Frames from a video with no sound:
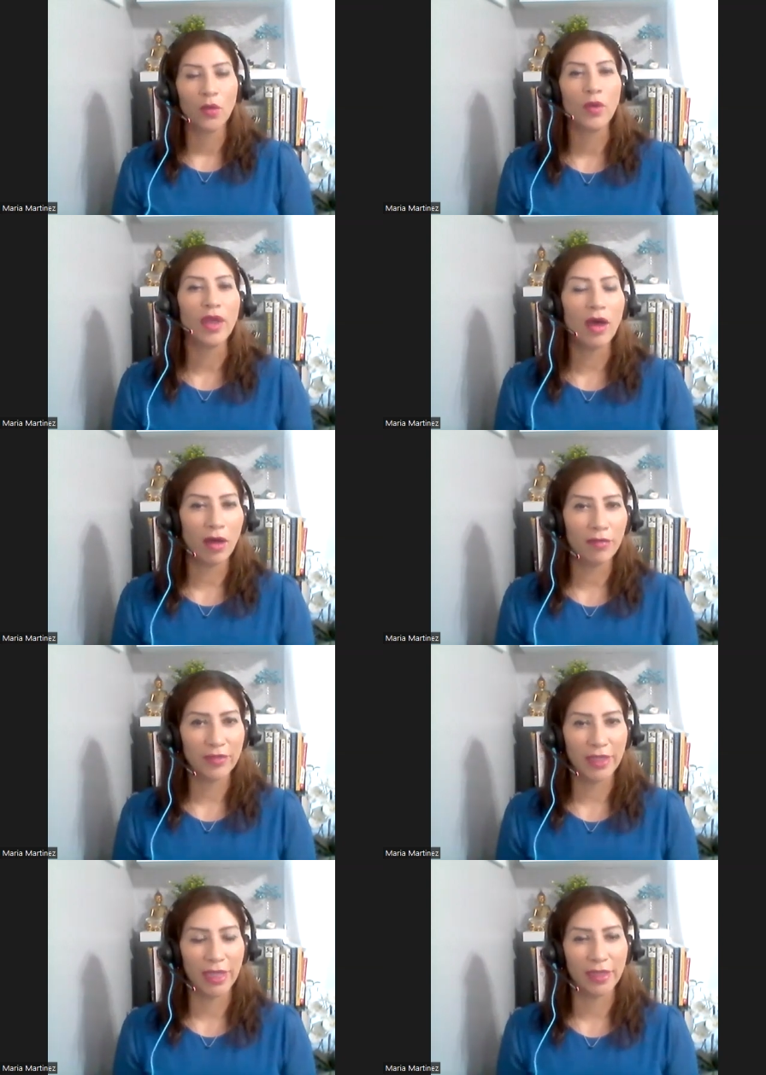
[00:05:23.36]
We
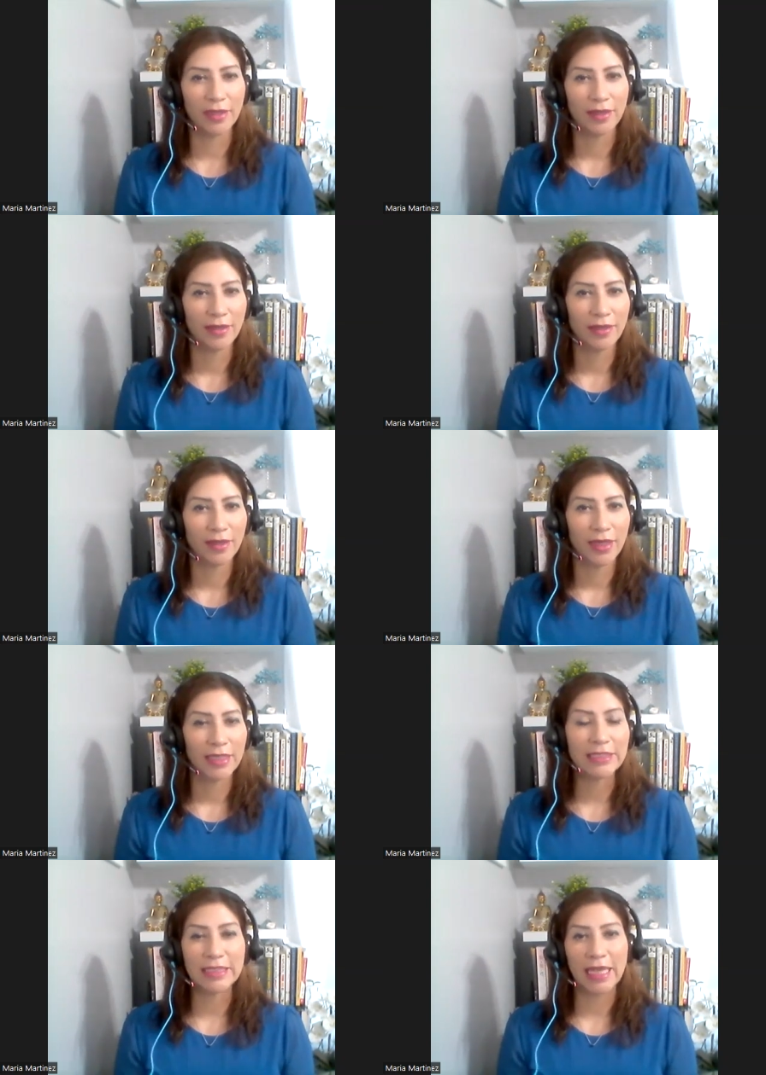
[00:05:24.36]
often
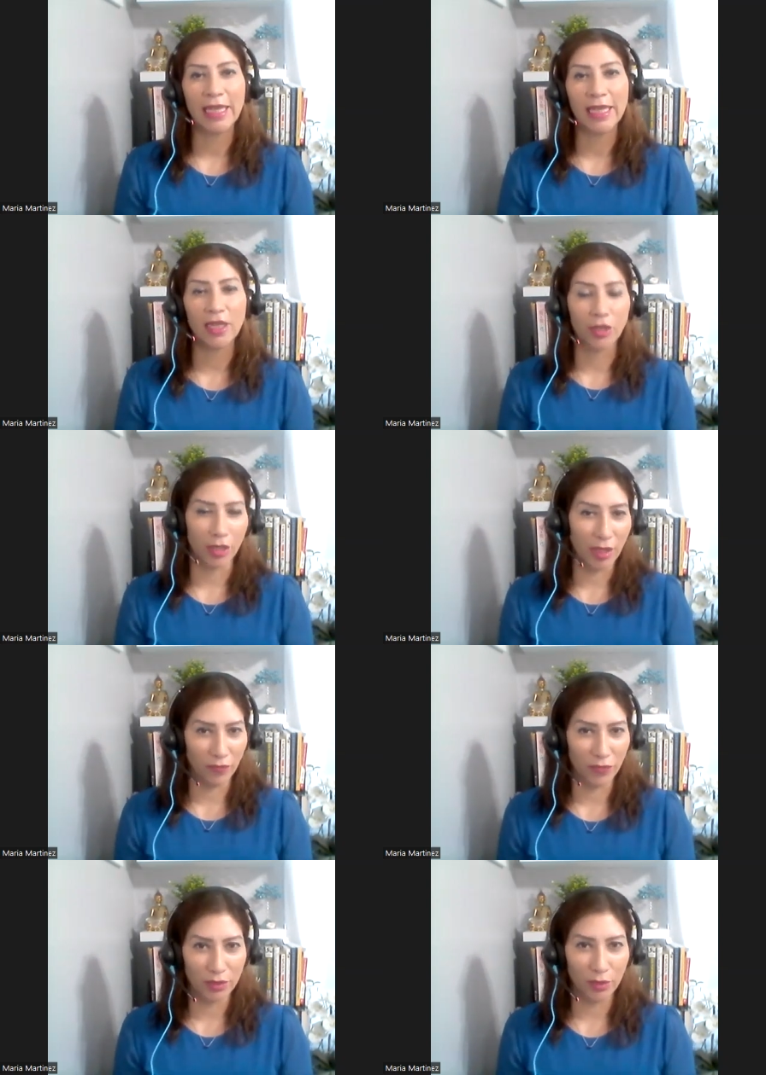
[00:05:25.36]
stay in our
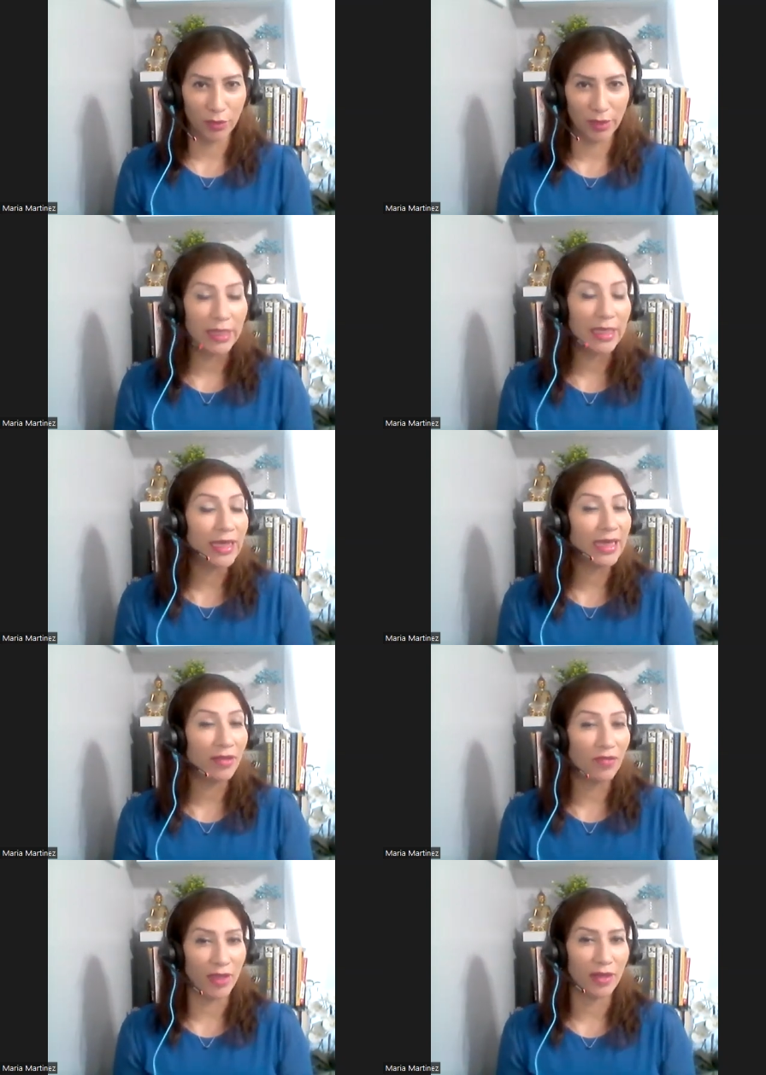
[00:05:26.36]
comfort zone,
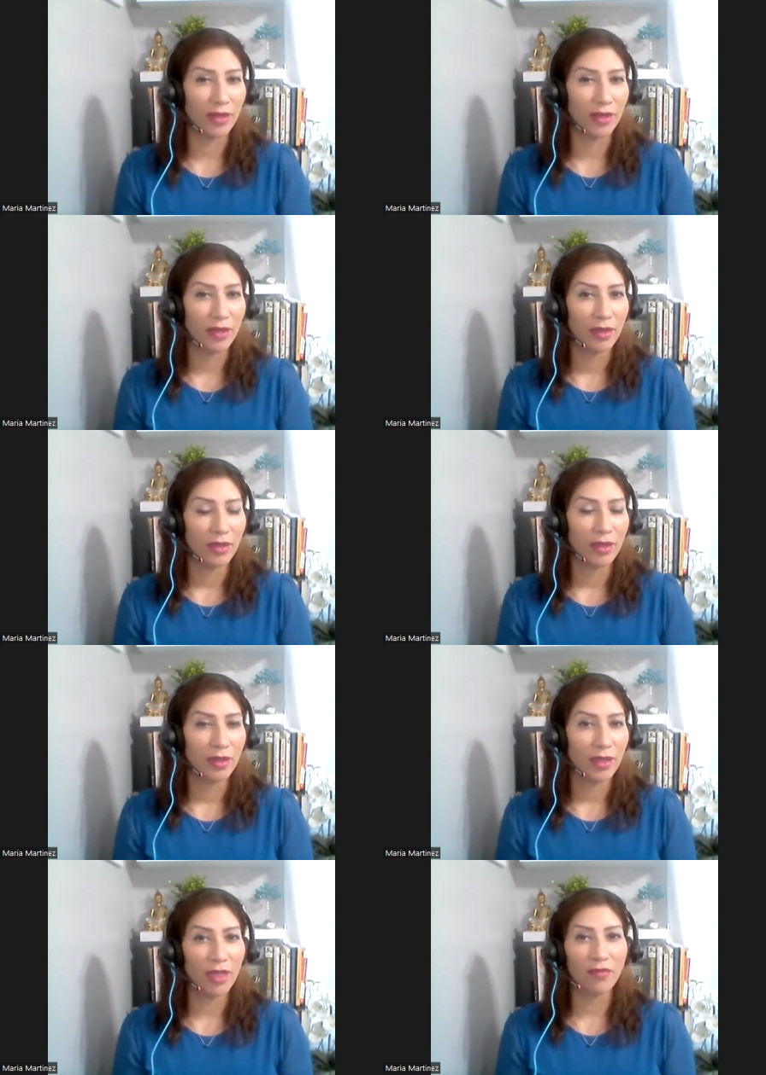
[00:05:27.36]
even
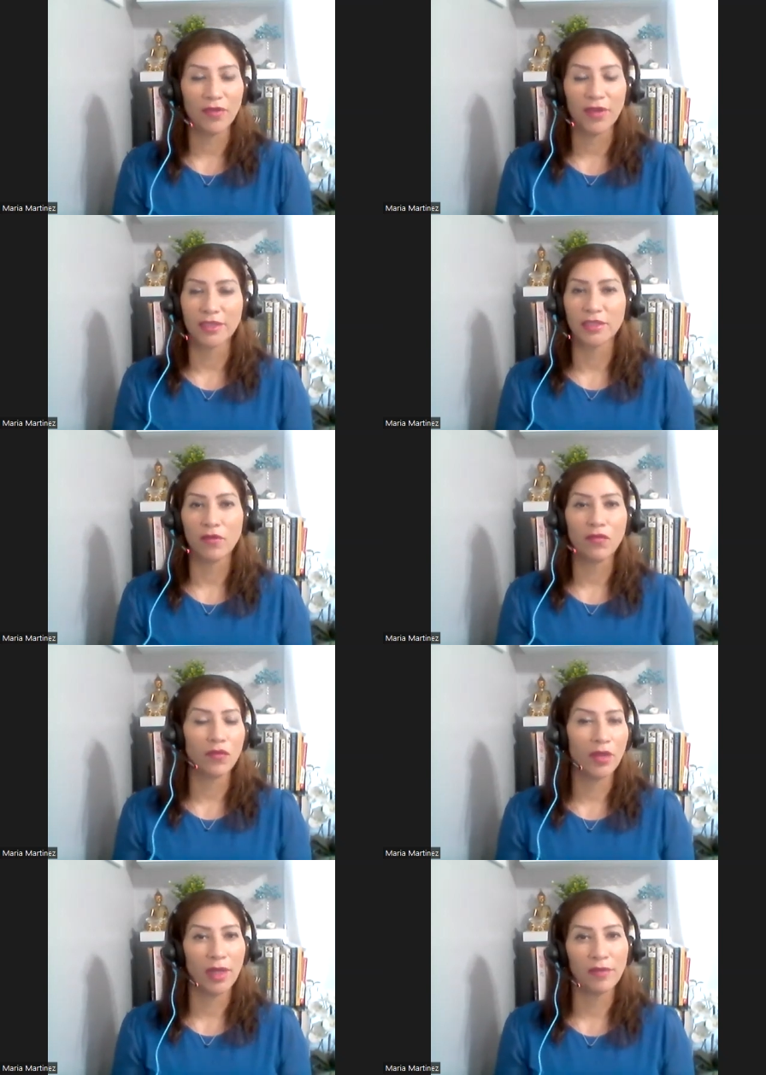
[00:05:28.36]
if it's
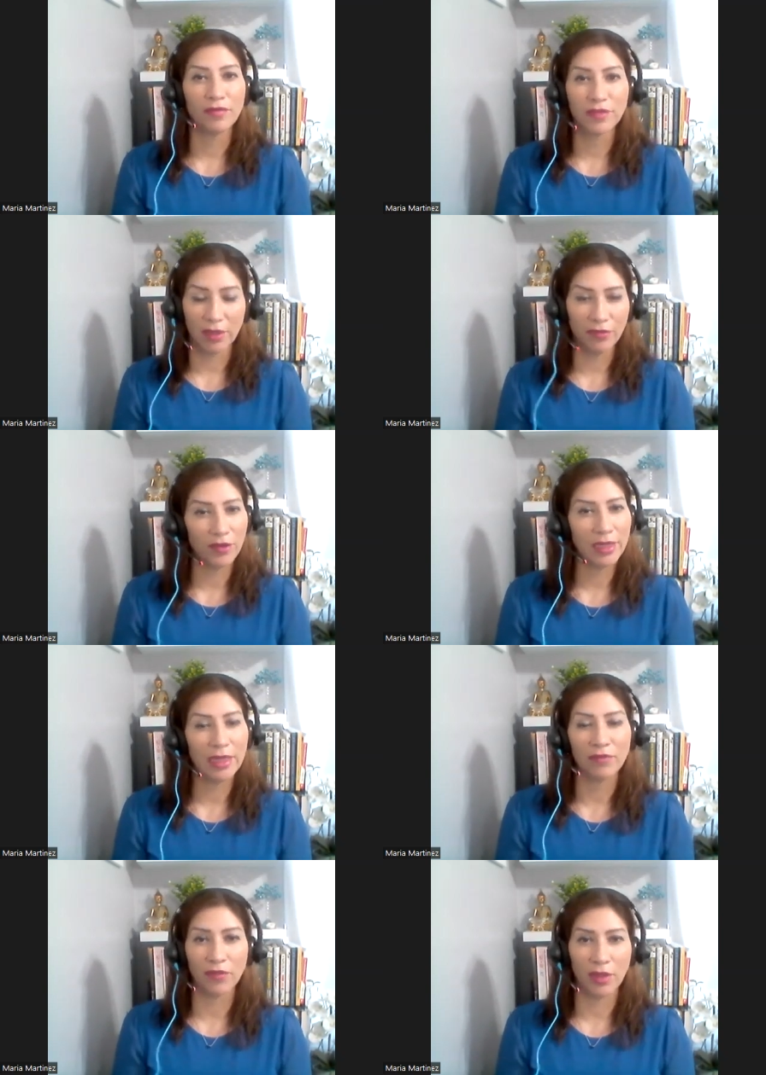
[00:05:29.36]
full of
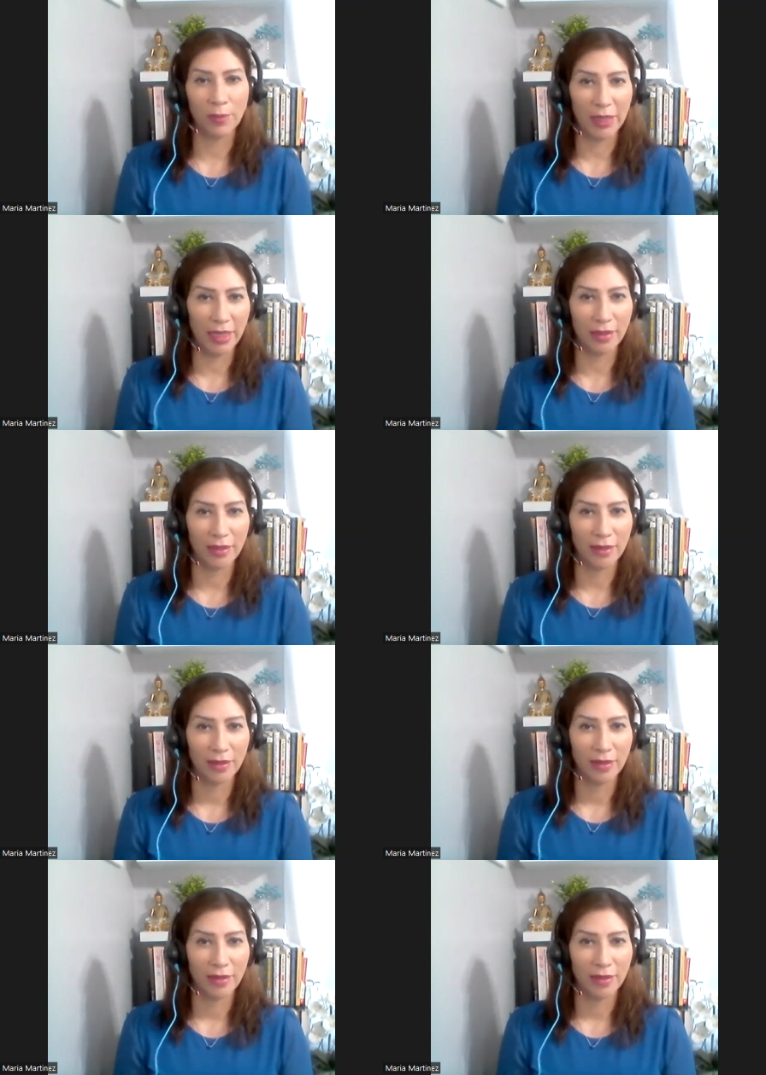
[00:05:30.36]
suffering and full of pain.